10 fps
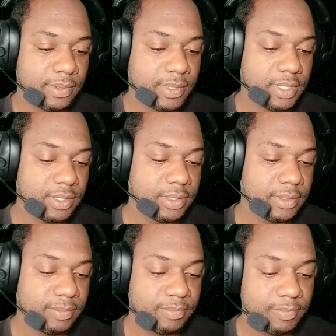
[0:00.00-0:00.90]
All right.
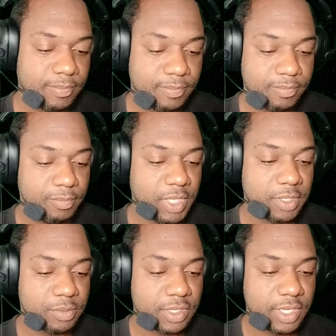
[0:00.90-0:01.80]

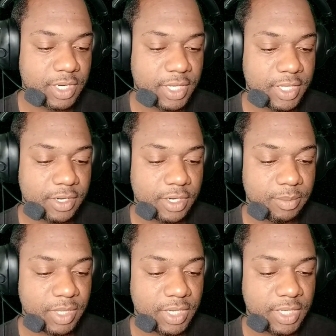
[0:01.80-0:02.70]
Mediums looking like they're
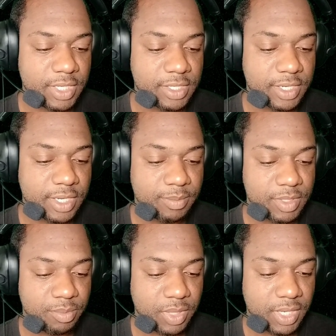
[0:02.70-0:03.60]
going to be needing to come
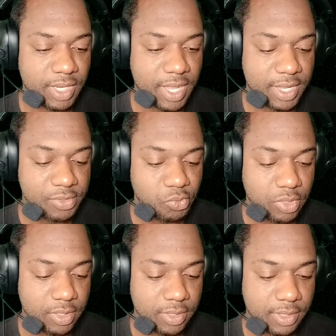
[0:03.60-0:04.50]
to pit as
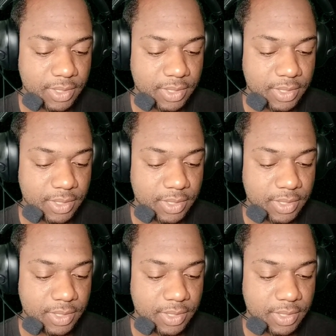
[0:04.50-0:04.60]
well